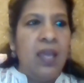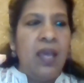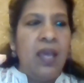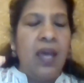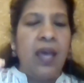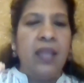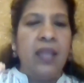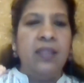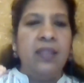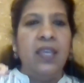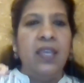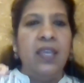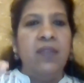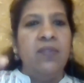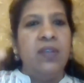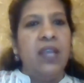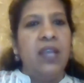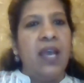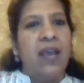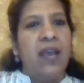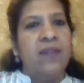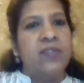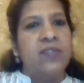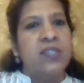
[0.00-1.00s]
and they will
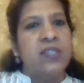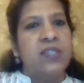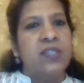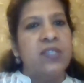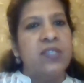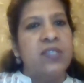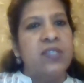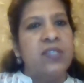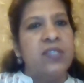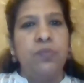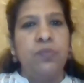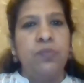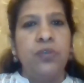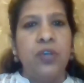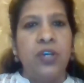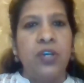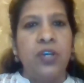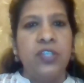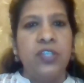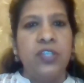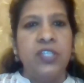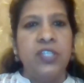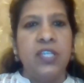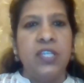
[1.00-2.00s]
have some
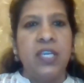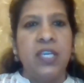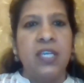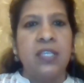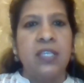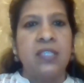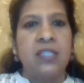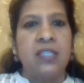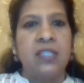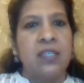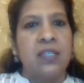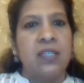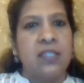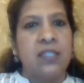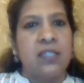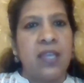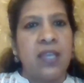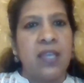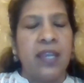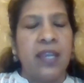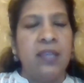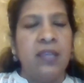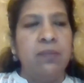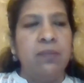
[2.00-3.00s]
implementation
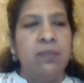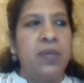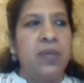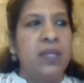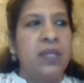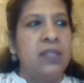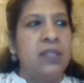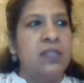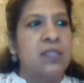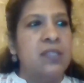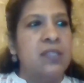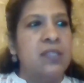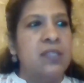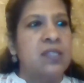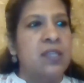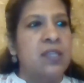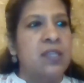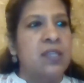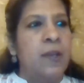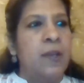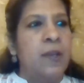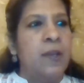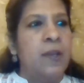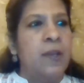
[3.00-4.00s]
projects,
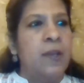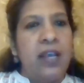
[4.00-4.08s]
assignments,